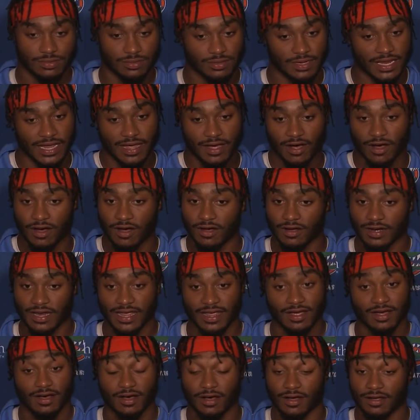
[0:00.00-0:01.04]
They all,
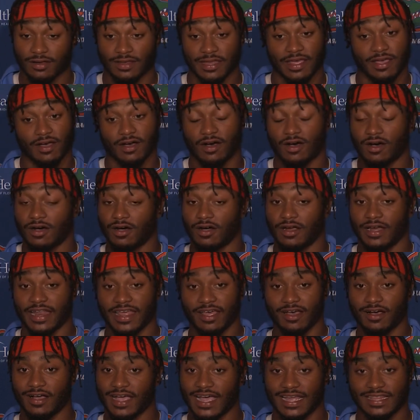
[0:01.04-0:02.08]
they all, they all are. They
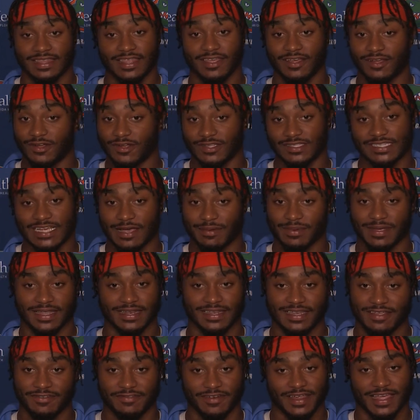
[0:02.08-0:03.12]
all got their own type of
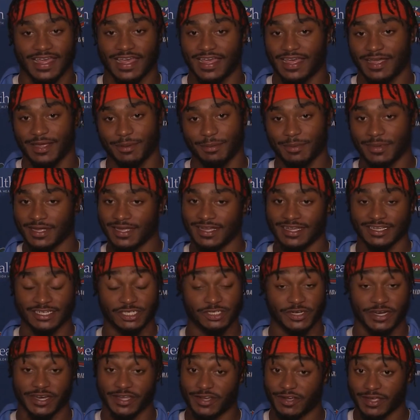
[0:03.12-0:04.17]
different game.
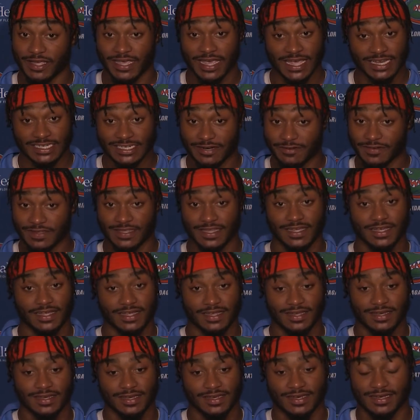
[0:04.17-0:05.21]
Trent gonna catch
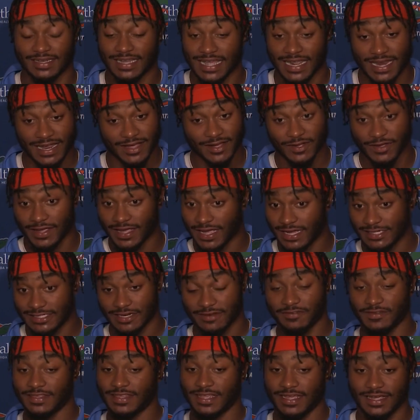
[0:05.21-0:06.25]
everything. Dede gonna catch
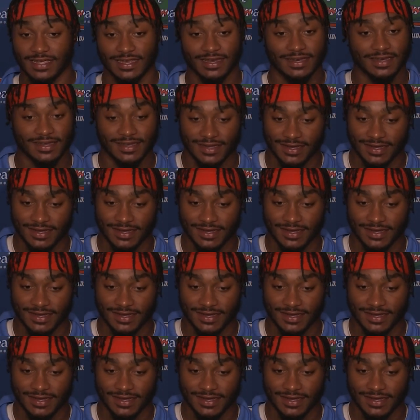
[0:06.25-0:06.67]
everything.